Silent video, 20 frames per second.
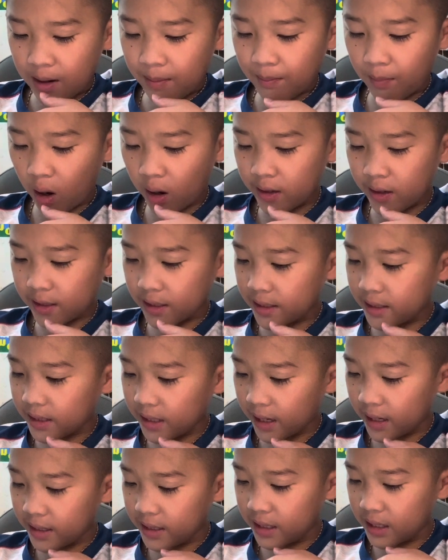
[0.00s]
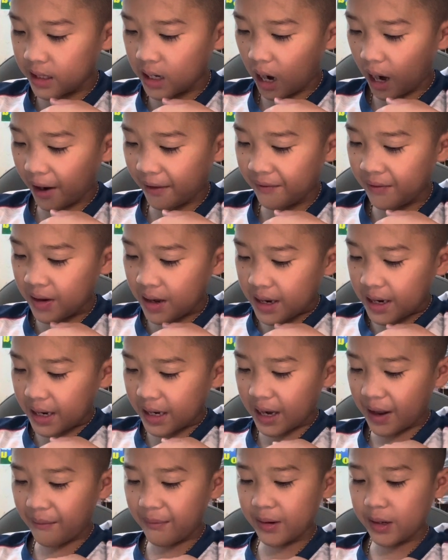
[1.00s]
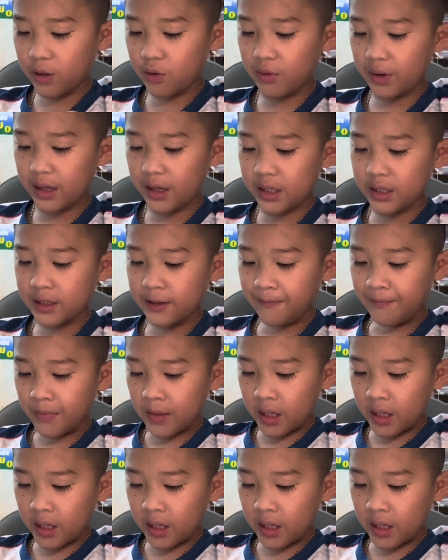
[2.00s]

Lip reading: modern city life and have increased